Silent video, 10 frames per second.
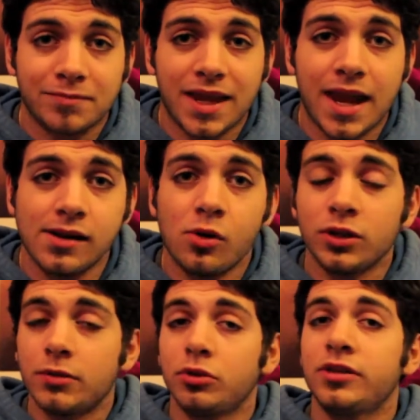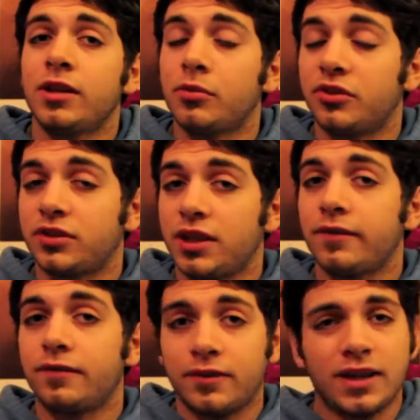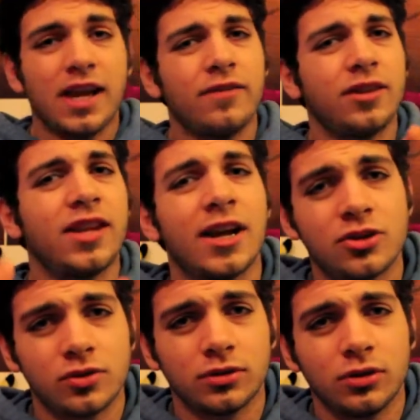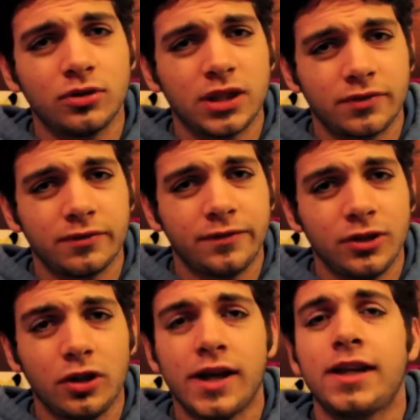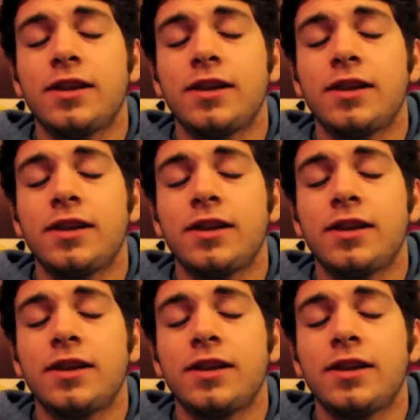And all they really did was gave the texture a little different feel, and